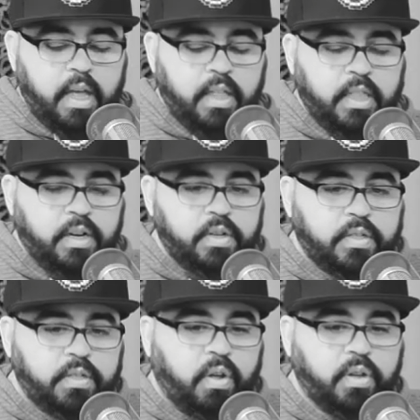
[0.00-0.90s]

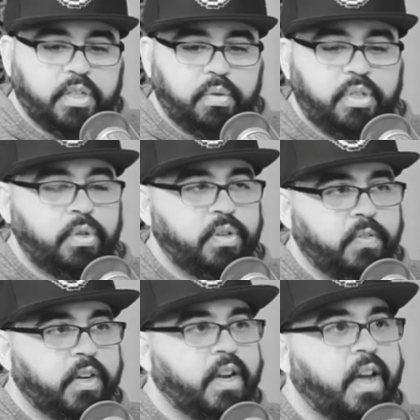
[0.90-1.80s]
there's also two
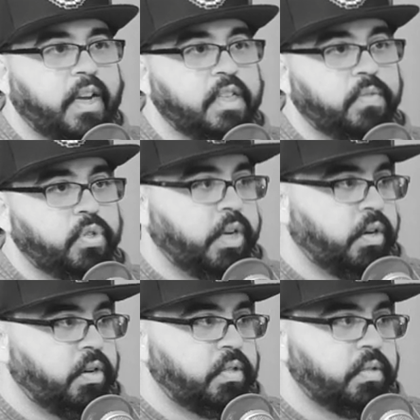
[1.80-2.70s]
different kinds of
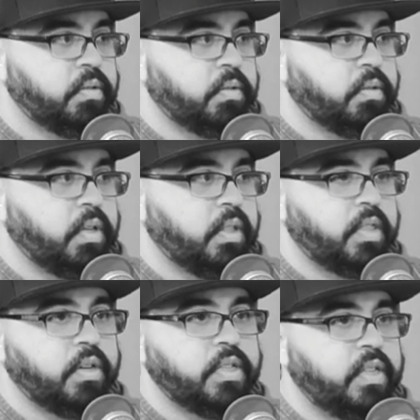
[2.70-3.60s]
triggers.
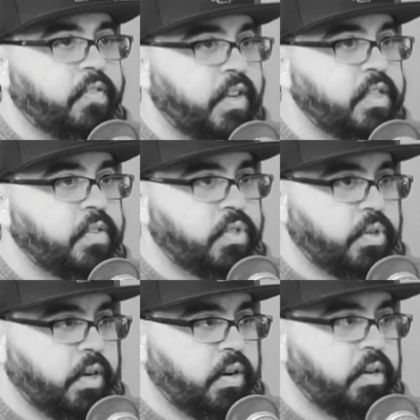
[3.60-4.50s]
There's a defensive
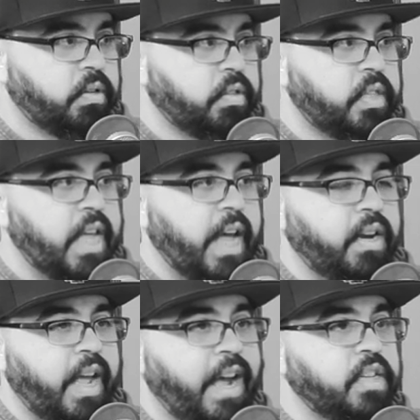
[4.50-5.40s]
trigger that
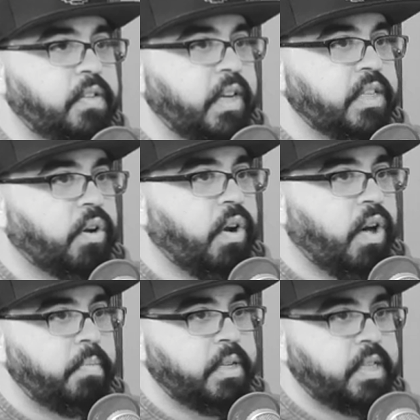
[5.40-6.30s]
activates our
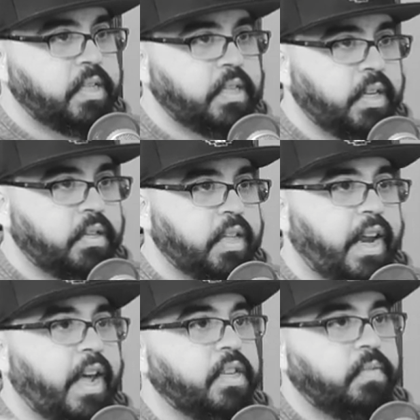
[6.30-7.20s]
automaticity, that
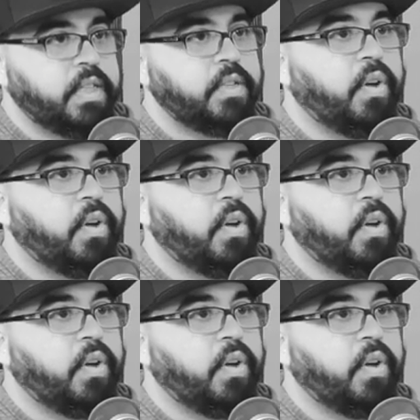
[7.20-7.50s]
activates an